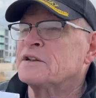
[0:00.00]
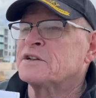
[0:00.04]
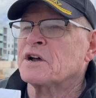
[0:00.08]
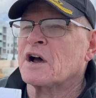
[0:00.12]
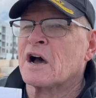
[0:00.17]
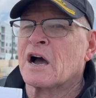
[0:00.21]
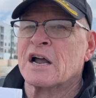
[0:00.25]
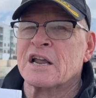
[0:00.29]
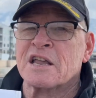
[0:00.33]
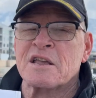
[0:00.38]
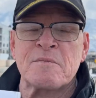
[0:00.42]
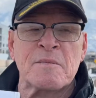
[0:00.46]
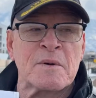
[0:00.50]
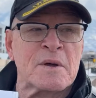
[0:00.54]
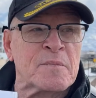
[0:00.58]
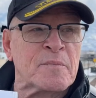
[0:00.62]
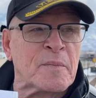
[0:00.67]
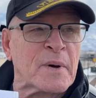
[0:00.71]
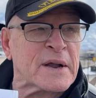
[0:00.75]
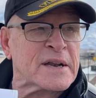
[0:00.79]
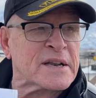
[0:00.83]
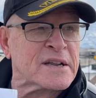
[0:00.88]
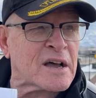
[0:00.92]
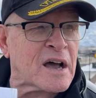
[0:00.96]
document
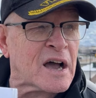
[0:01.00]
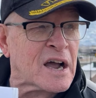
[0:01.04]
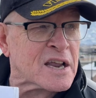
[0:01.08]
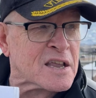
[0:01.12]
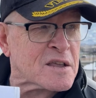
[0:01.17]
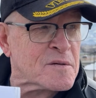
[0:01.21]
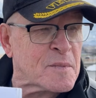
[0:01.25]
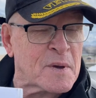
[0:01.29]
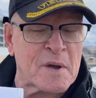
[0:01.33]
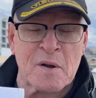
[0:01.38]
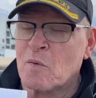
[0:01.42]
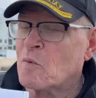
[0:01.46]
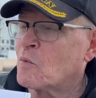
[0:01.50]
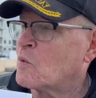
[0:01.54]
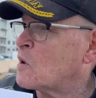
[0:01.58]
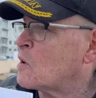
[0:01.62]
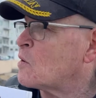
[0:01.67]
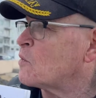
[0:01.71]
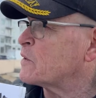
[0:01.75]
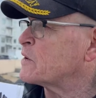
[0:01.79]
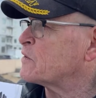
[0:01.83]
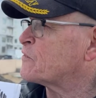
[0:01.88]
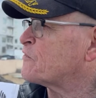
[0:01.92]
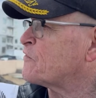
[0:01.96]
by document
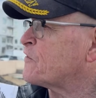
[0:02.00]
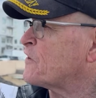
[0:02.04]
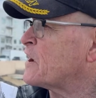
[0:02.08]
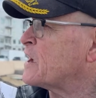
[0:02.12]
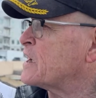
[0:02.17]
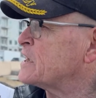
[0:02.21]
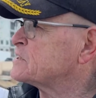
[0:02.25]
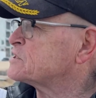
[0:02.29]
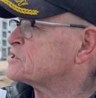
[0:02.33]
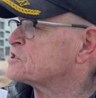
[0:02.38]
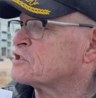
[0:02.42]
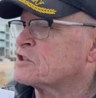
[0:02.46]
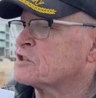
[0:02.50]
what we faced.